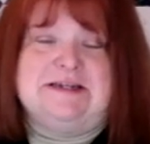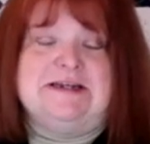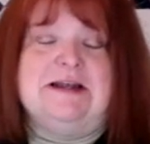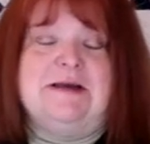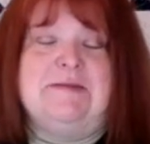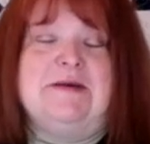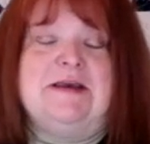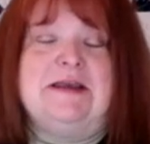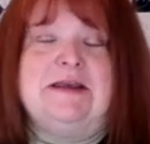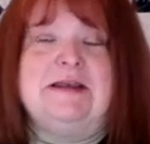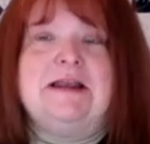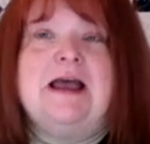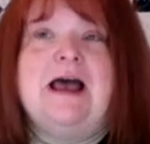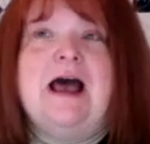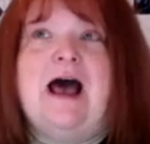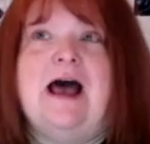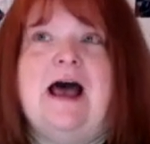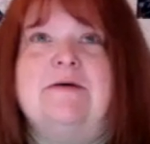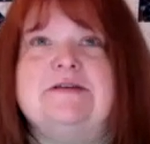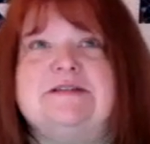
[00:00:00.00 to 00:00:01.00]
I mean,
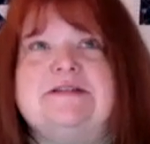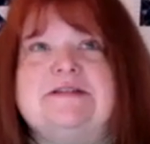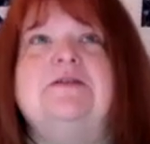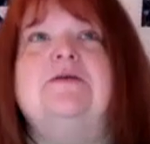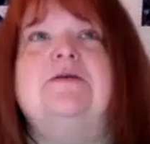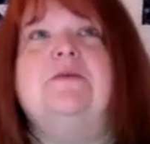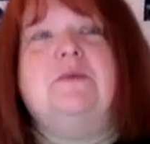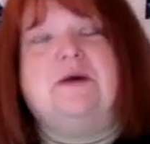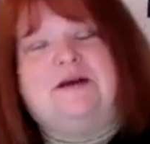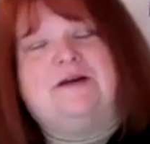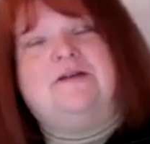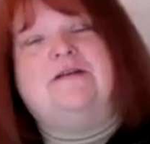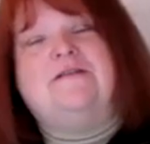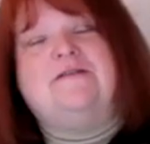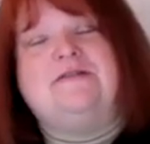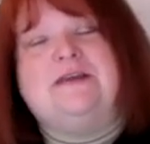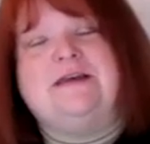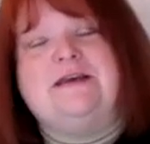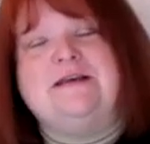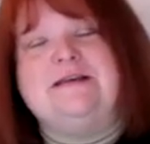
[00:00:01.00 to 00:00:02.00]
I was still aware
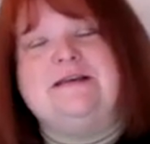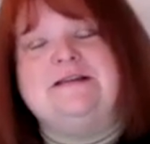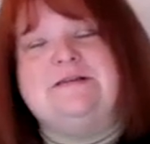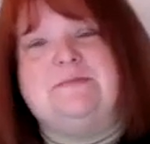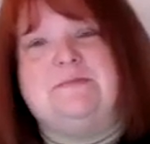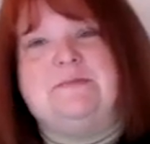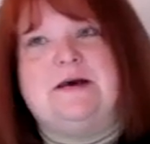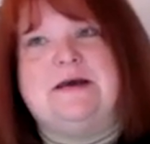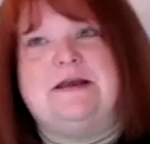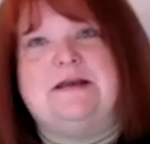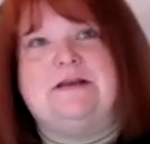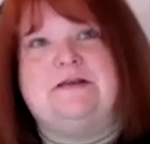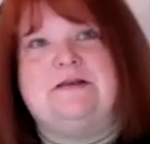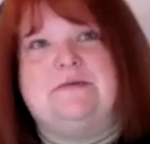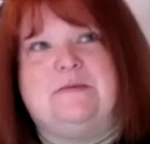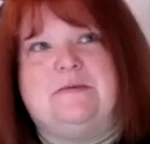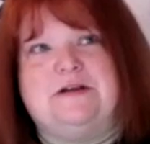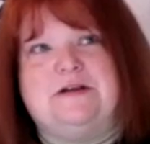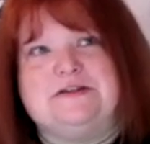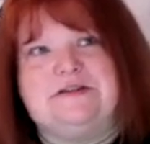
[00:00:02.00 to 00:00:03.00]
of things, but
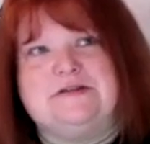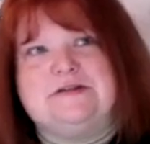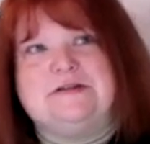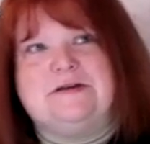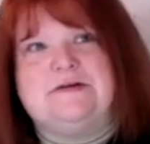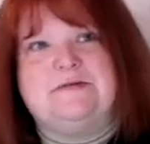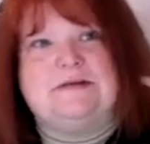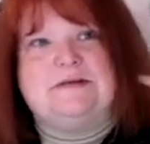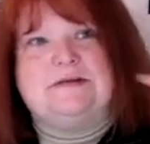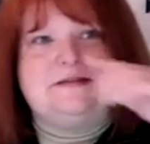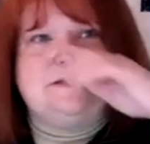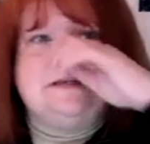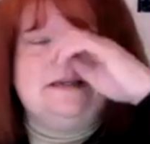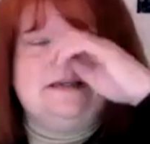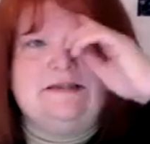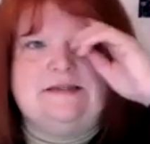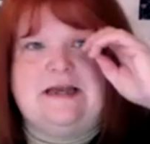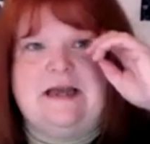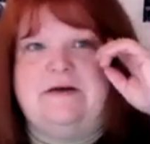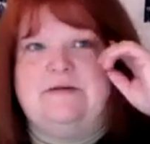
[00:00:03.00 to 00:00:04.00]
once you start really
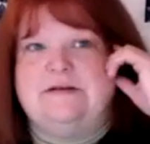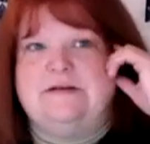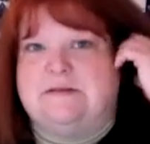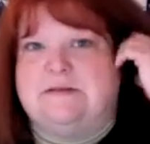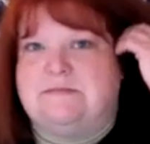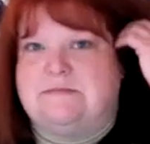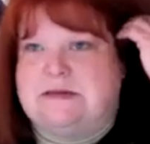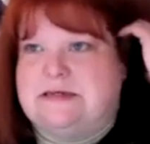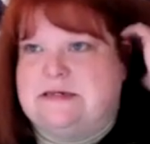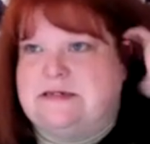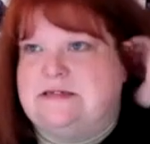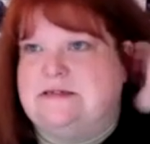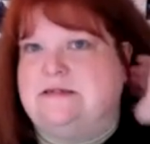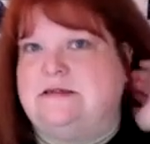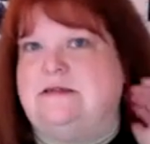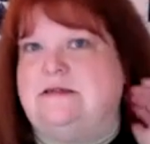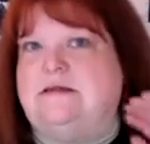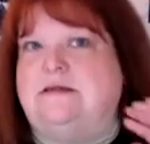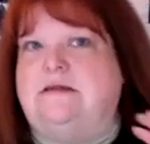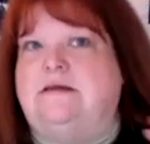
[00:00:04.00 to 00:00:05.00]
digging down, it's
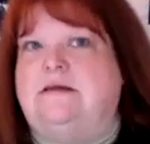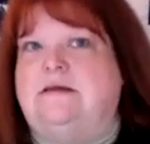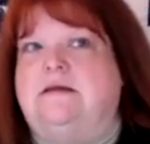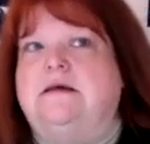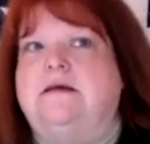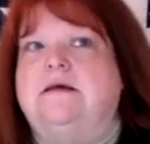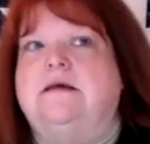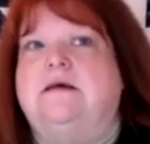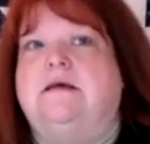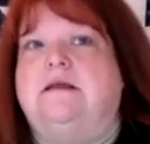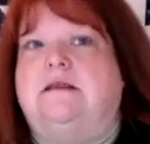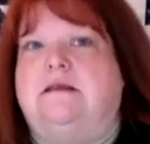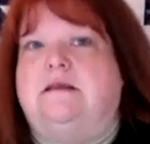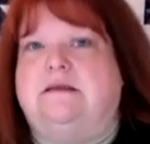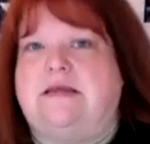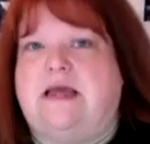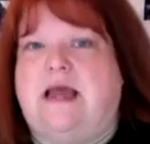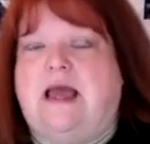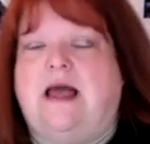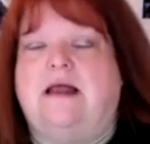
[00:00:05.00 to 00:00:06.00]
amazing the
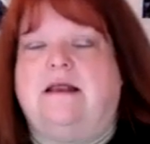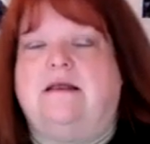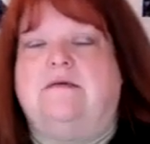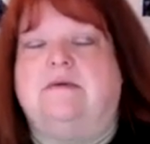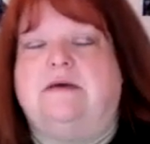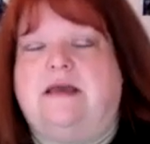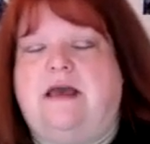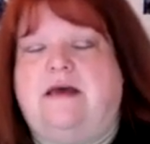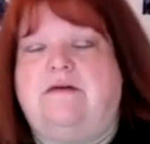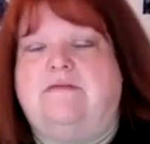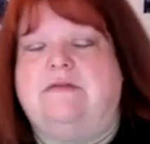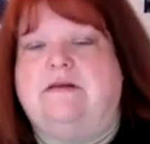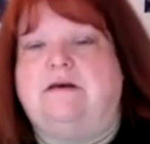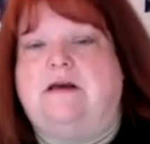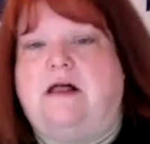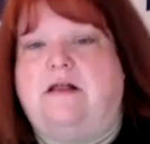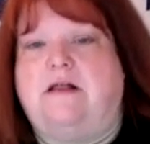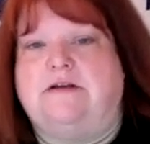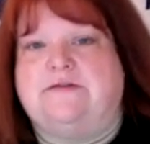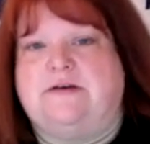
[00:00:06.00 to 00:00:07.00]
talent we have in the
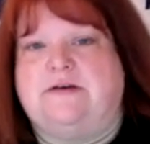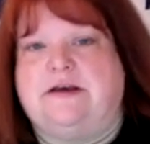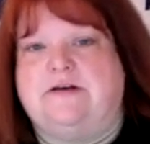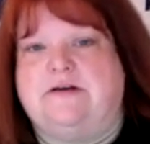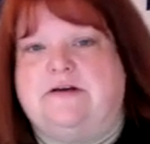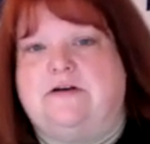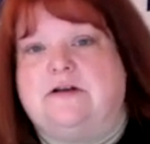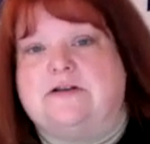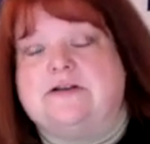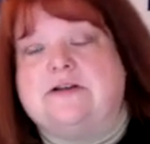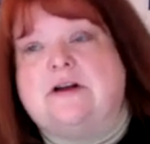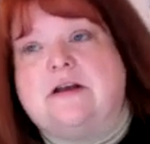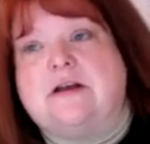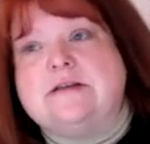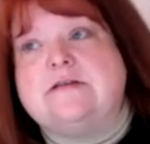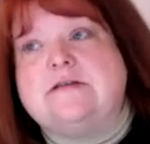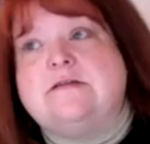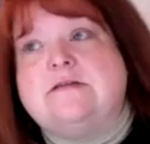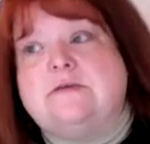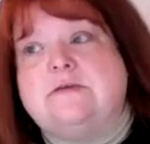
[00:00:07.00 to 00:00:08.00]
College of Agriculture and
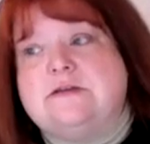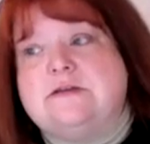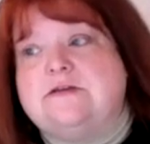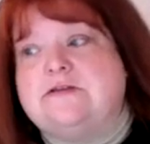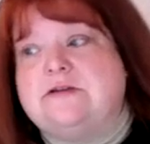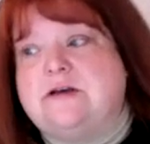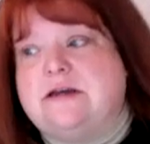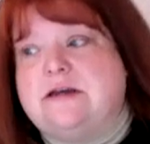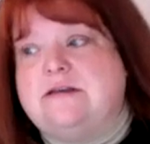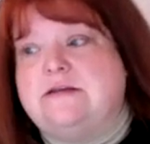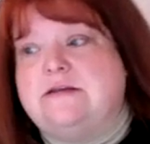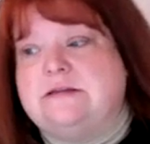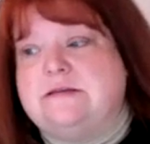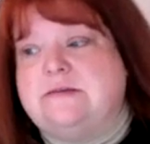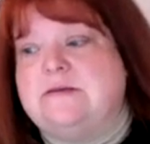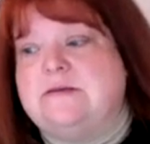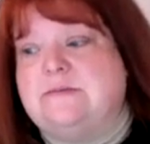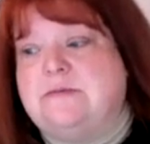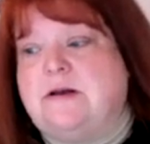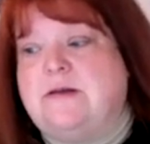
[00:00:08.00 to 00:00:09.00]
also some
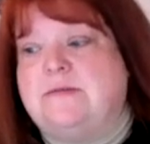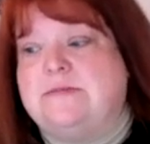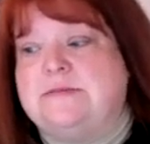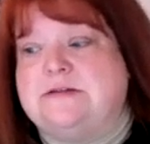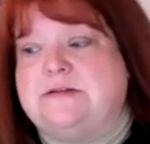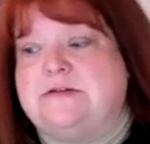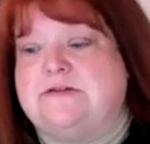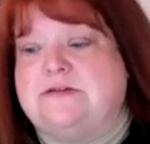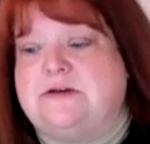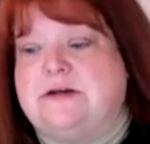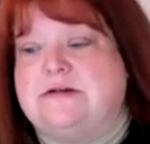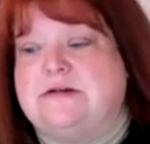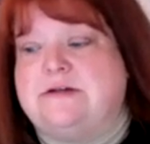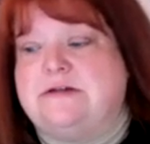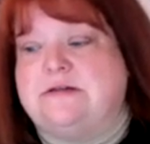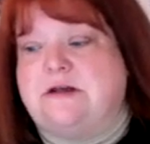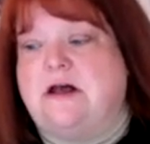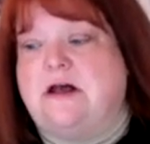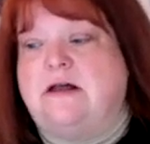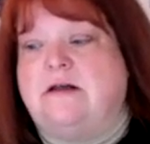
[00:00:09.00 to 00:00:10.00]
of the problems that they're trying to
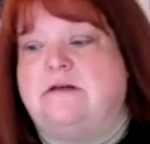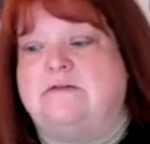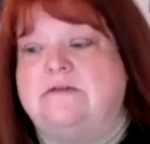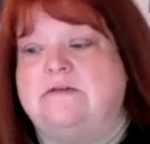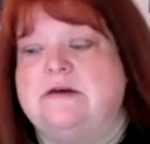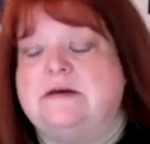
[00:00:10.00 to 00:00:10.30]
solve.